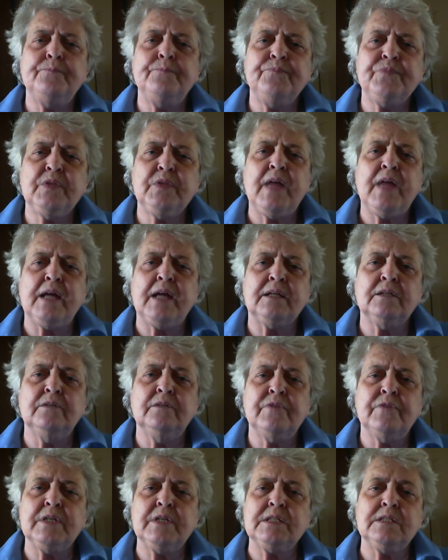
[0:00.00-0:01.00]
that
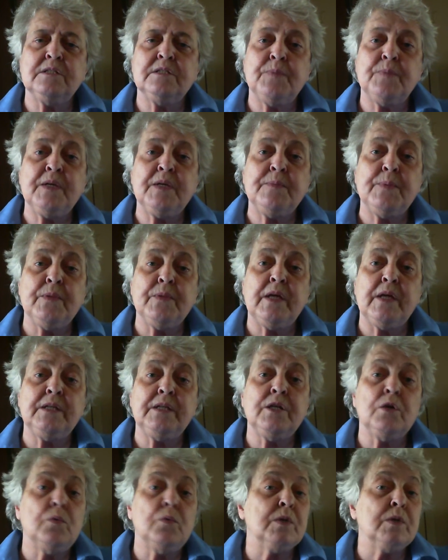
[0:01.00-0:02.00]
convinces people they
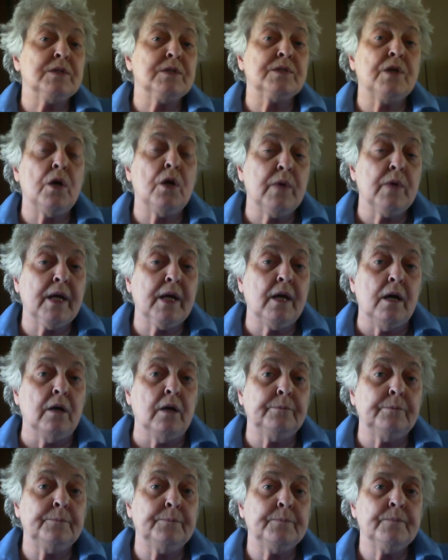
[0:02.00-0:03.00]
know what's going
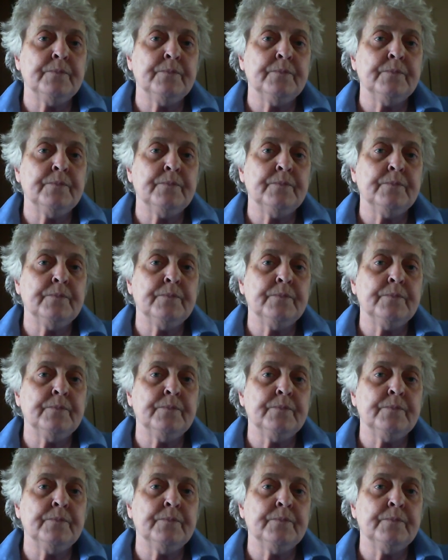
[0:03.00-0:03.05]
on